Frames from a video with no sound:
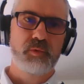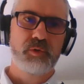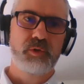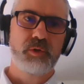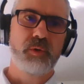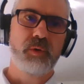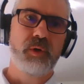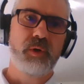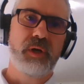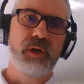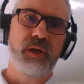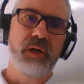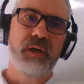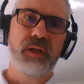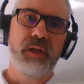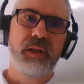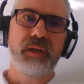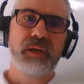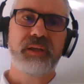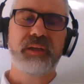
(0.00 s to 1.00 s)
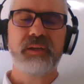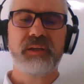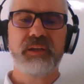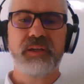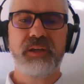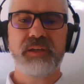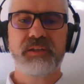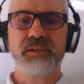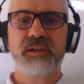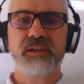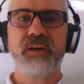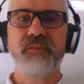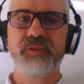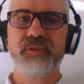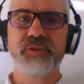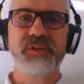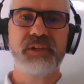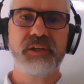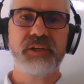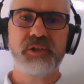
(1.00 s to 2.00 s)
So like it's a
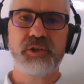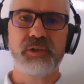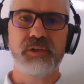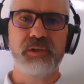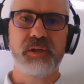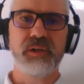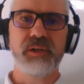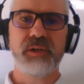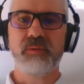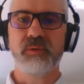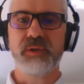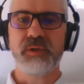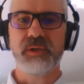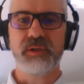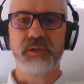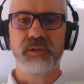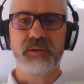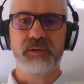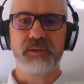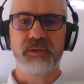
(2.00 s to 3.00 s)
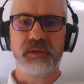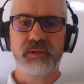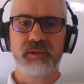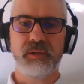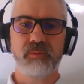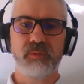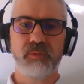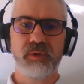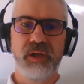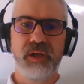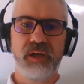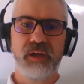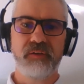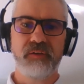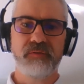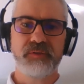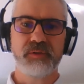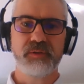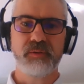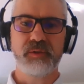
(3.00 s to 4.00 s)
conversation anyway that we'll
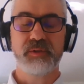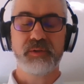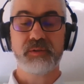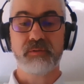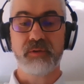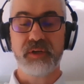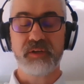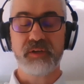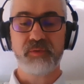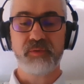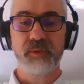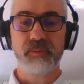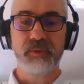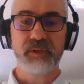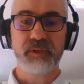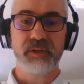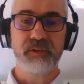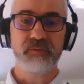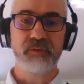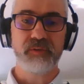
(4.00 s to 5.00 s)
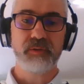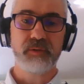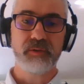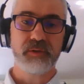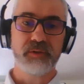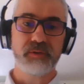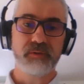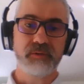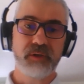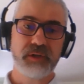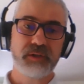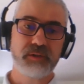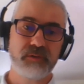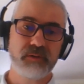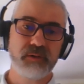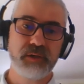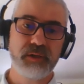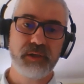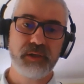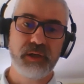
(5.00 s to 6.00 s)
have. So it's great if people can have a look at the
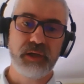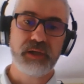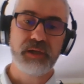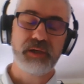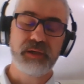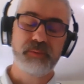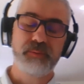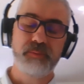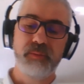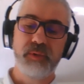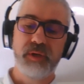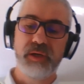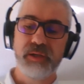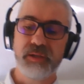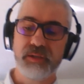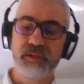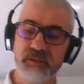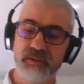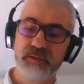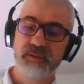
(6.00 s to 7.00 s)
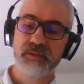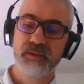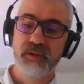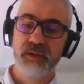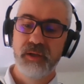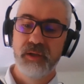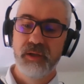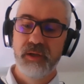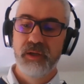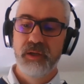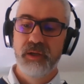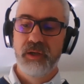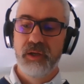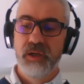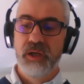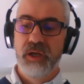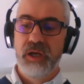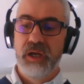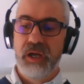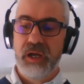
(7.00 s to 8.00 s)
directory, and
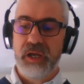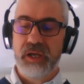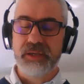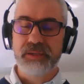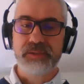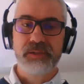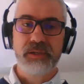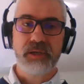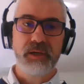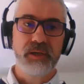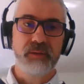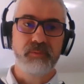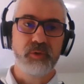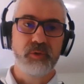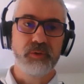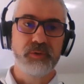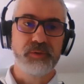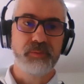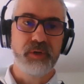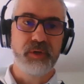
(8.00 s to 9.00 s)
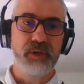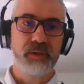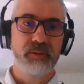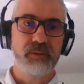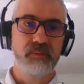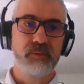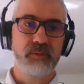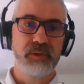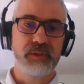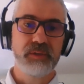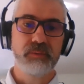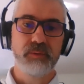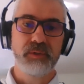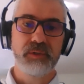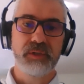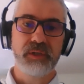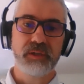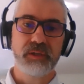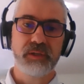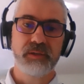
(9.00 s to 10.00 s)
as time goes by,
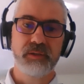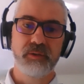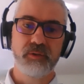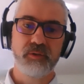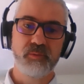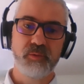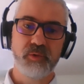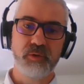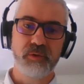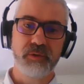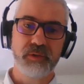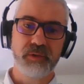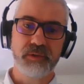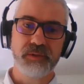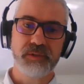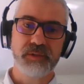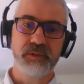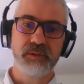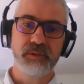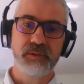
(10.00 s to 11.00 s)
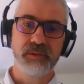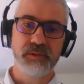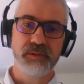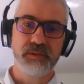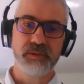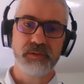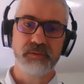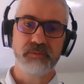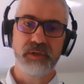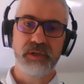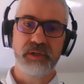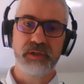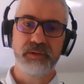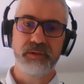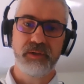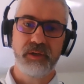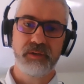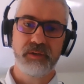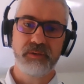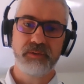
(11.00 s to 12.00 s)
we'll get to know more of the consultants as well,
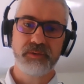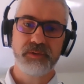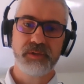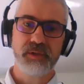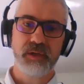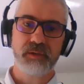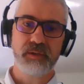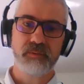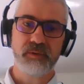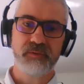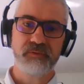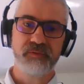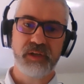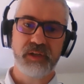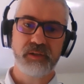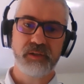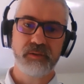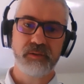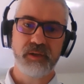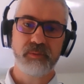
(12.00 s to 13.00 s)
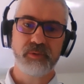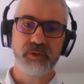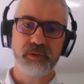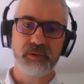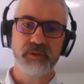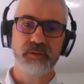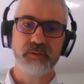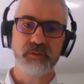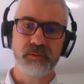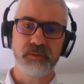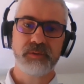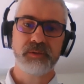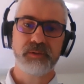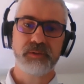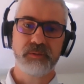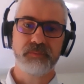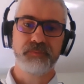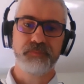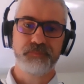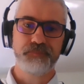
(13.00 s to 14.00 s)
and understand what value they bring to it.
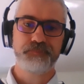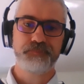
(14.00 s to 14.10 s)
So.